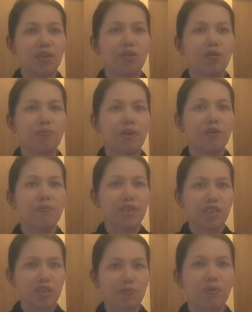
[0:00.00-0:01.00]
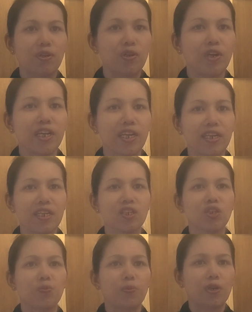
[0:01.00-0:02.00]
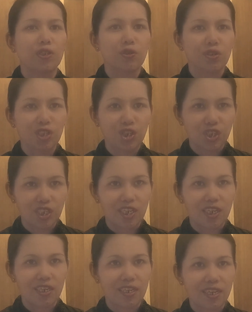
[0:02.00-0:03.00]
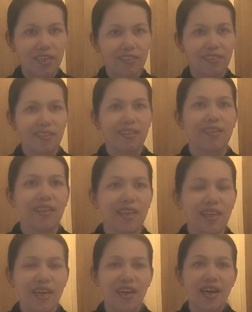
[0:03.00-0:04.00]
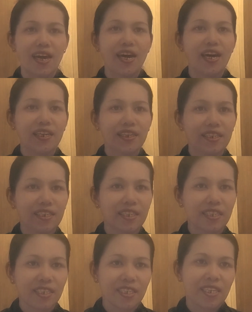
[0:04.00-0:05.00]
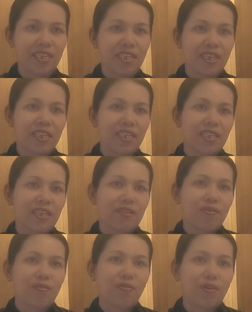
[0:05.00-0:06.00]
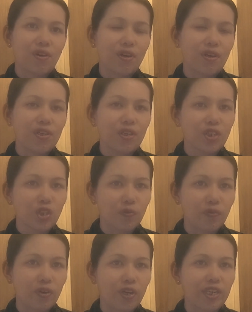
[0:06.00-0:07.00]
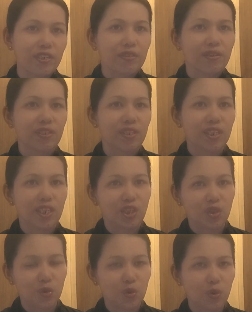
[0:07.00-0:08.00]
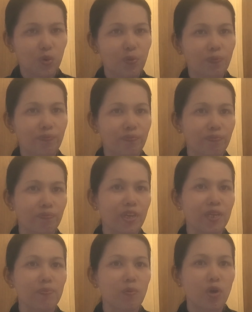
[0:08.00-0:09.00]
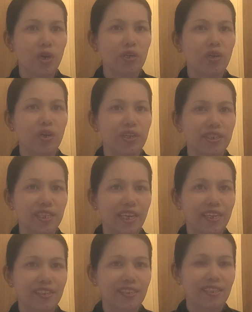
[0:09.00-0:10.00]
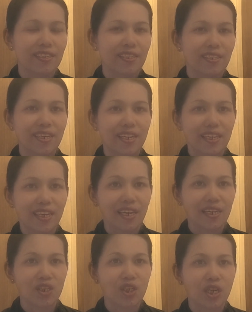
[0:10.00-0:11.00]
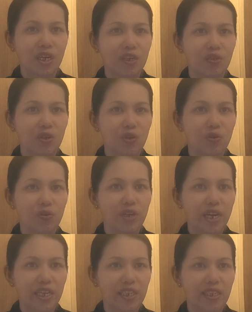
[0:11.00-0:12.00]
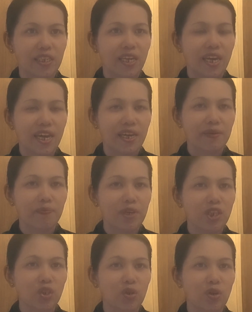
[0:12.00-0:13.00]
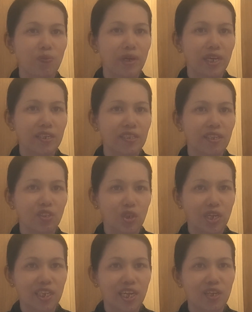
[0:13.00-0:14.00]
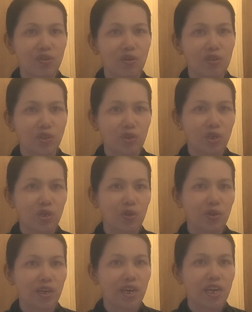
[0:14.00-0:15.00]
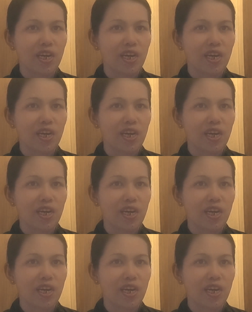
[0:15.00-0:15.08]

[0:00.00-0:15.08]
you very much for your unending support to this channel, guys, and for your support just to make more content that I can share to you guys. And please comment so that I know also your